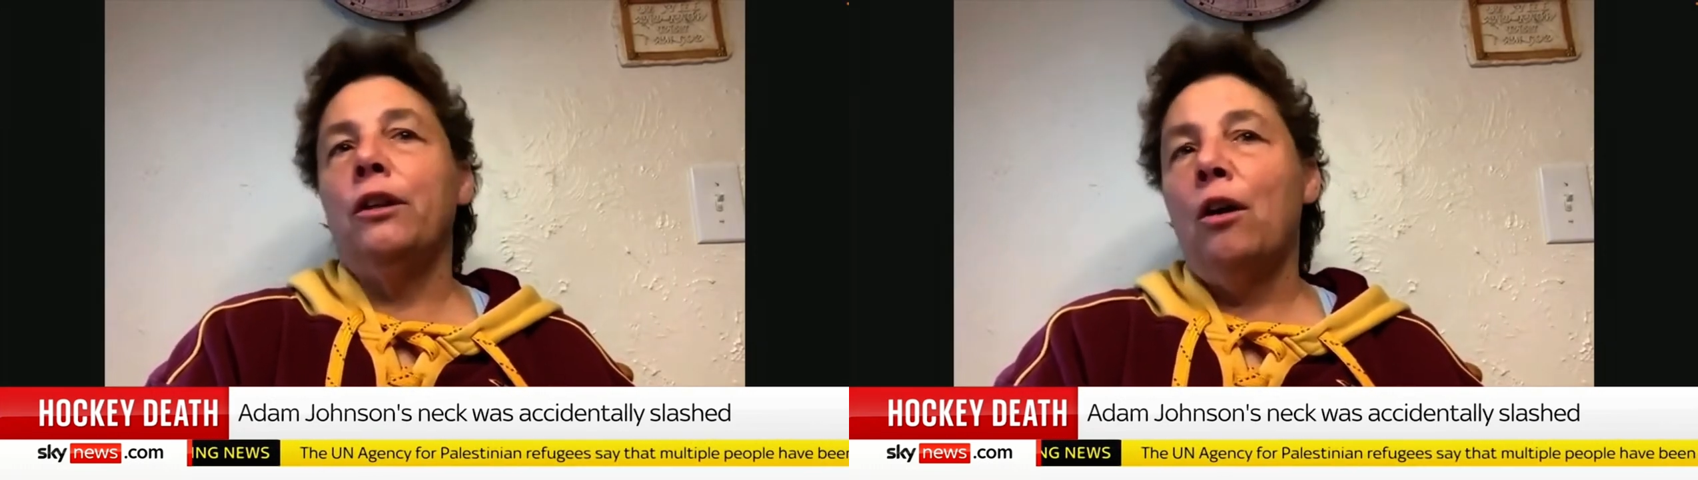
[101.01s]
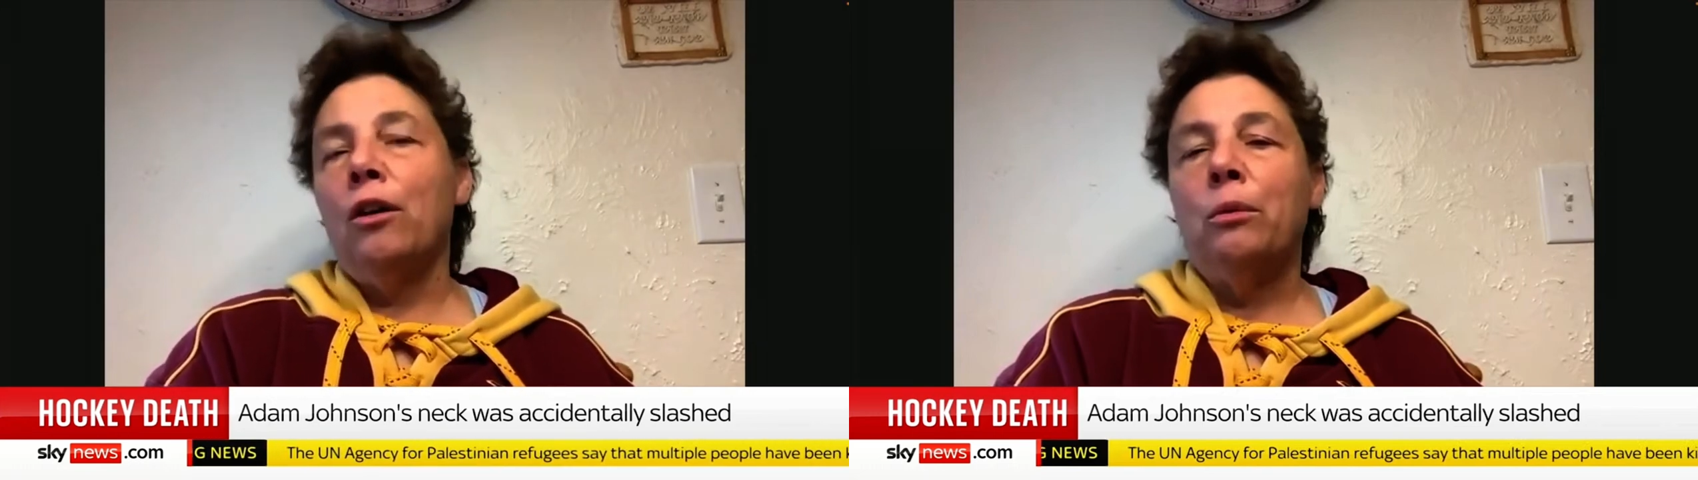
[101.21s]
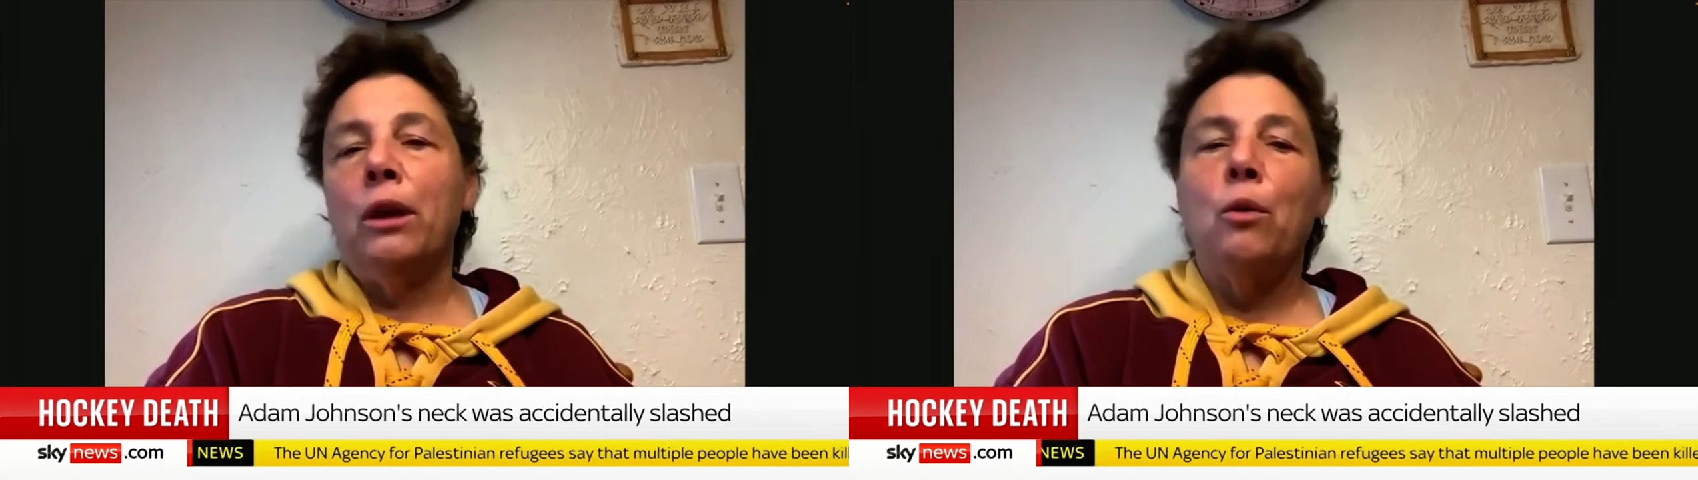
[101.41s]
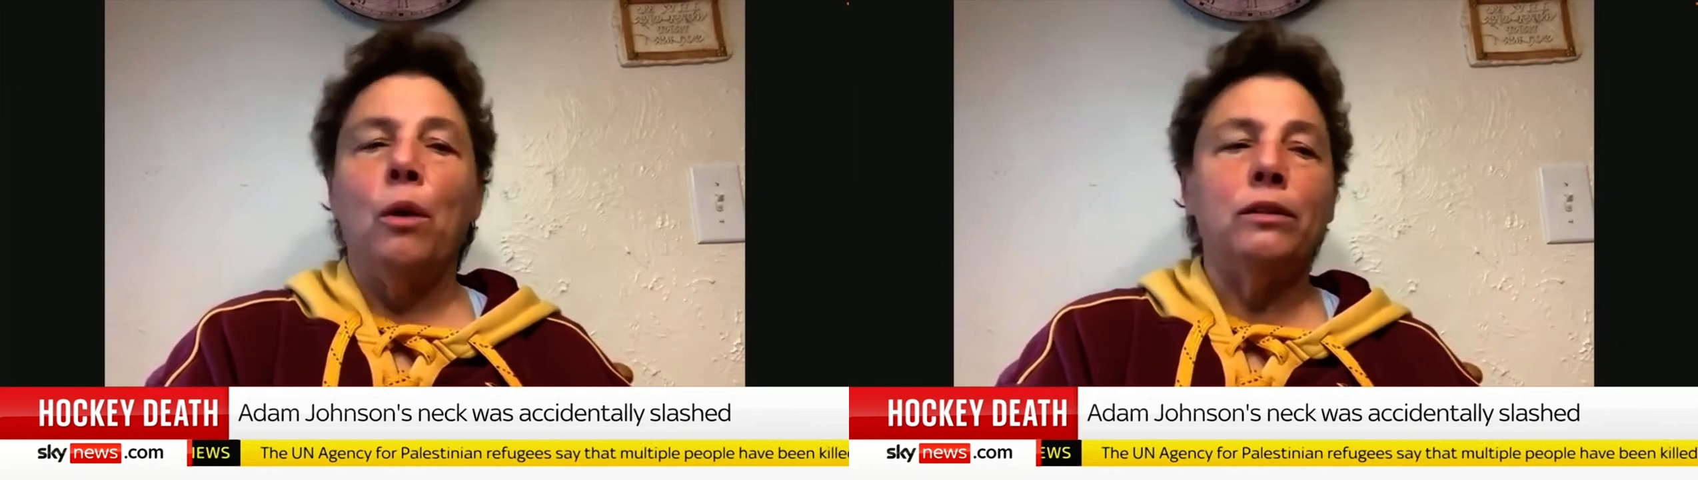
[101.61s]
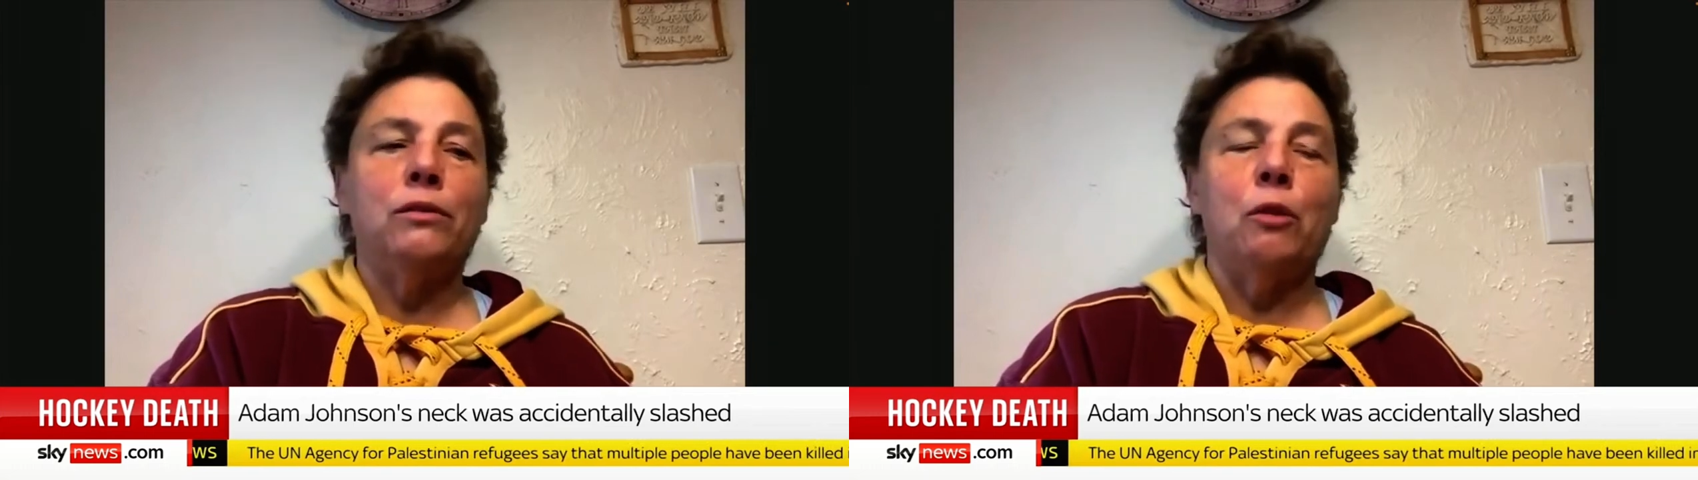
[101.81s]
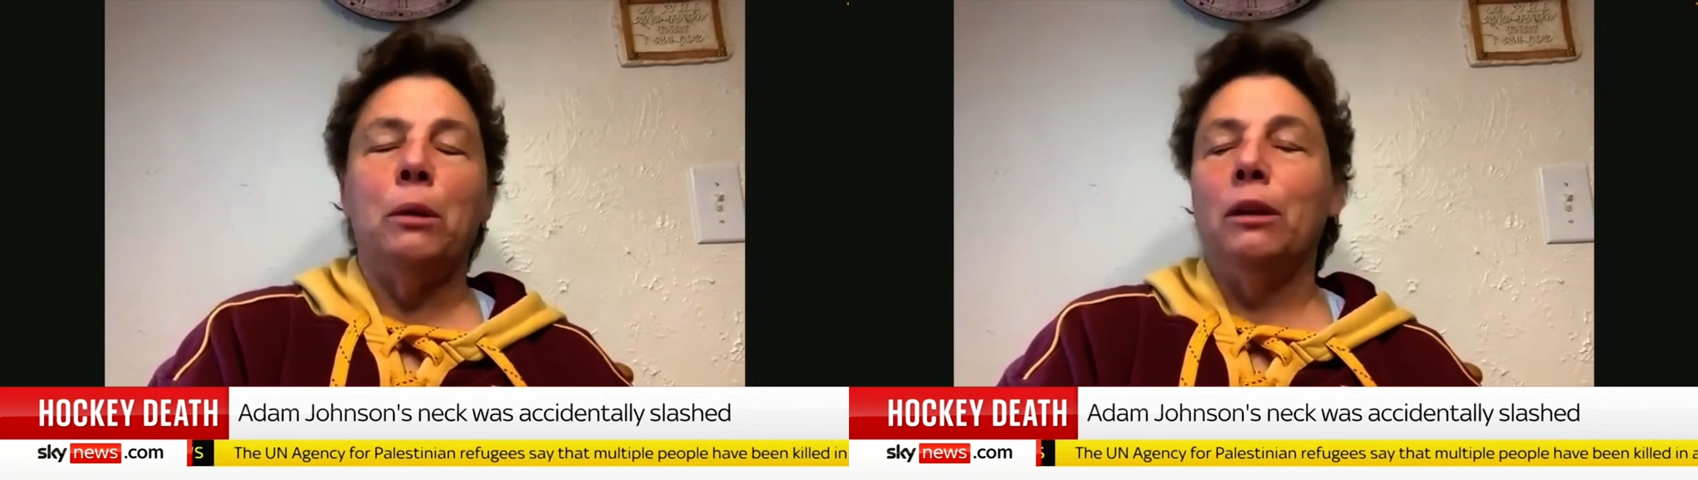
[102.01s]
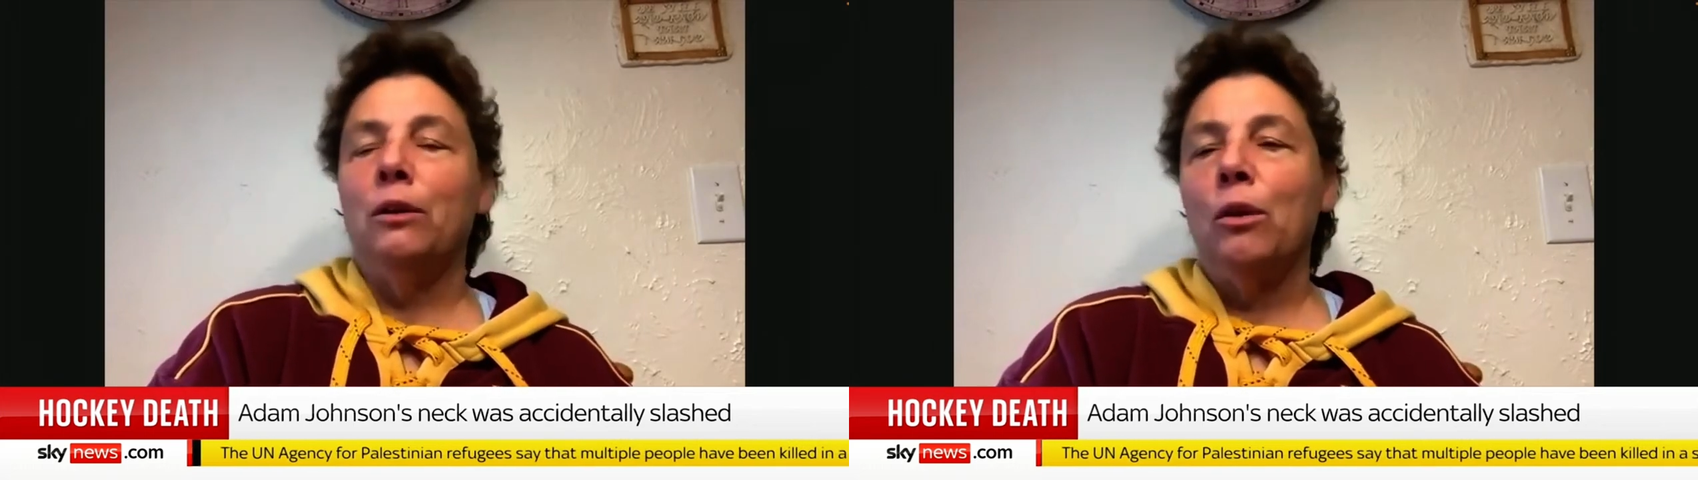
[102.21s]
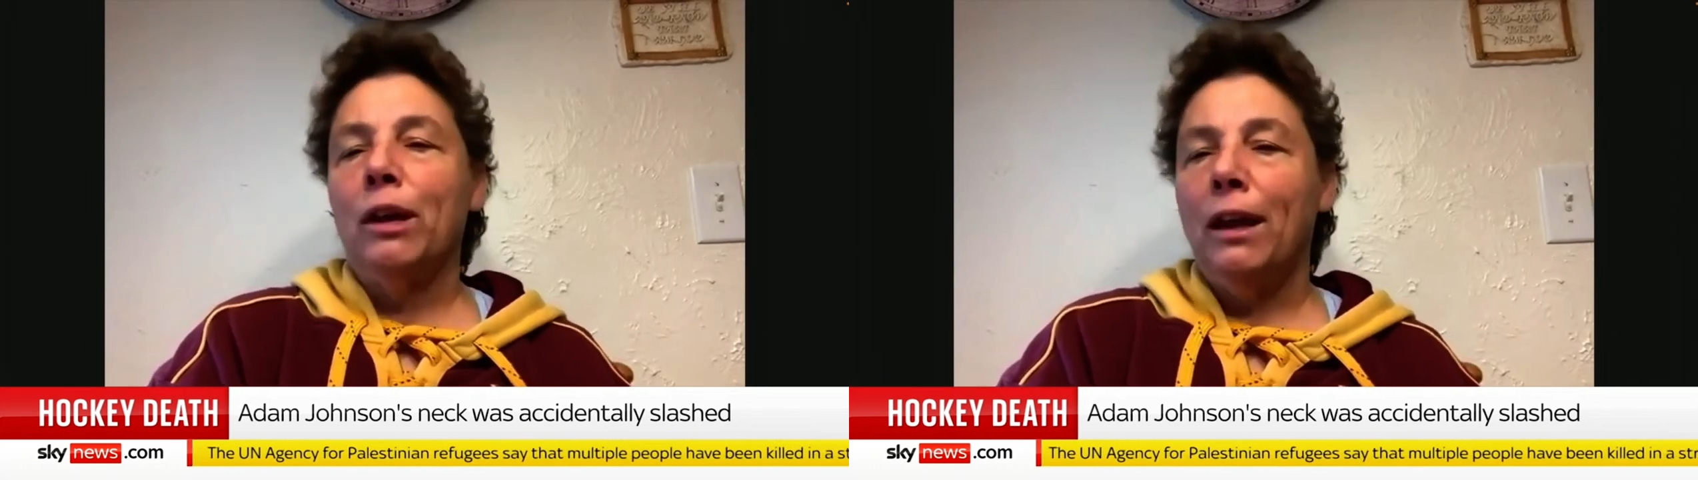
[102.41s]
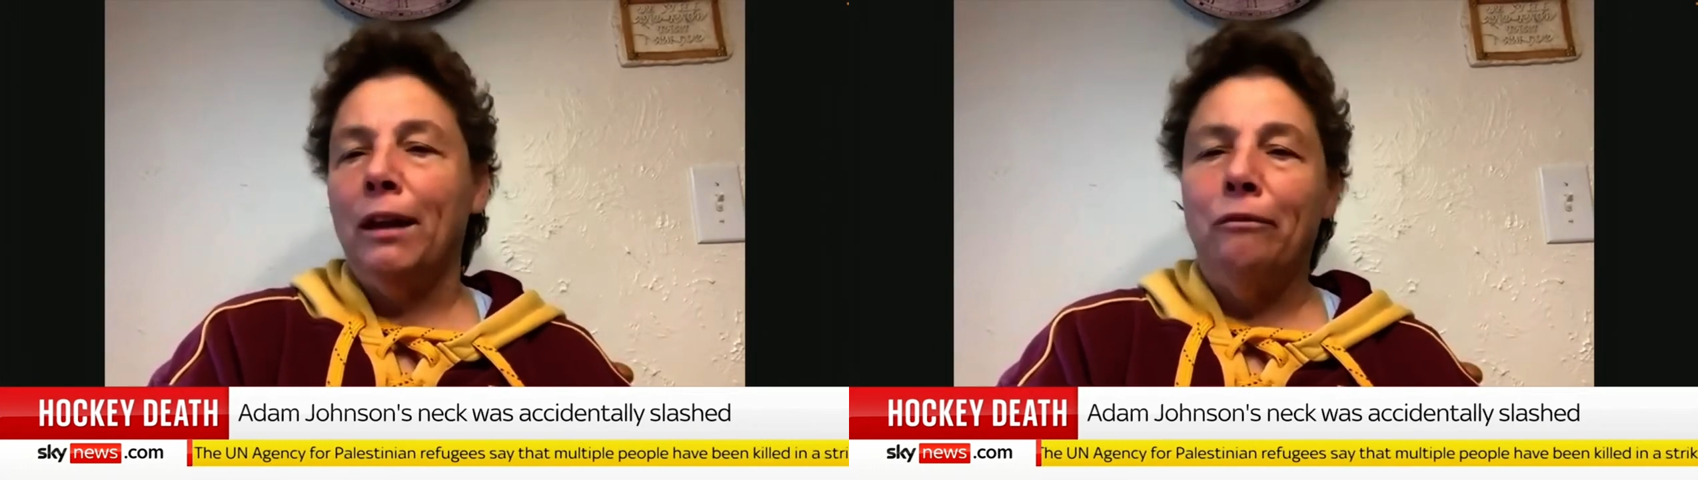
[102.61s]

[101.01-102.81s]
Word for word: down a request from a little kid